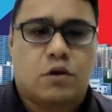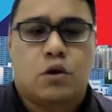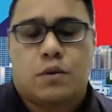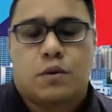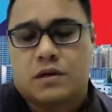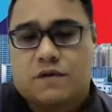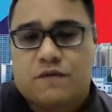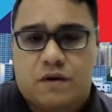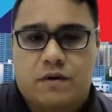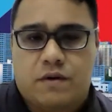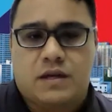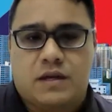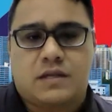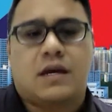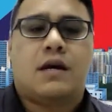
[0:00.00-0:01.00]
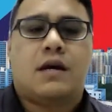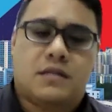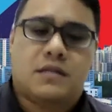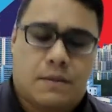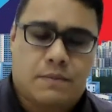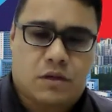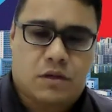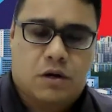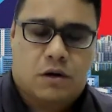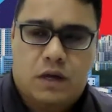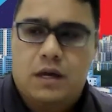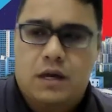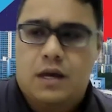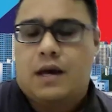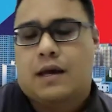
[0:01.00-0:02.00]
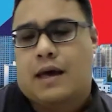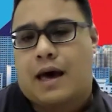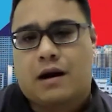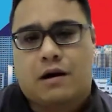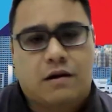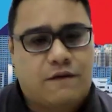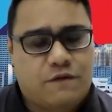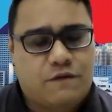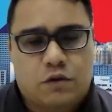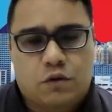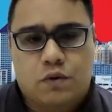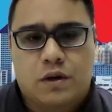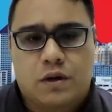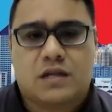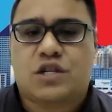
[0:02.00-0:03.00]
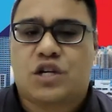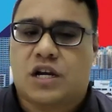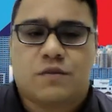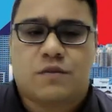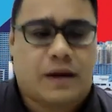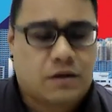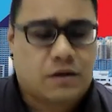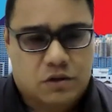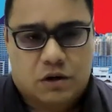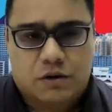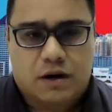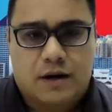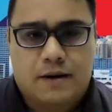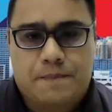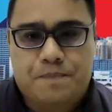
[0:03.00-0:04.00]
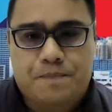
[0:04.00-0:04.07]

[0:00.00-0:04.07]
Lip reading: You lower your variance, same story, get out after 2 years, change back to SORA.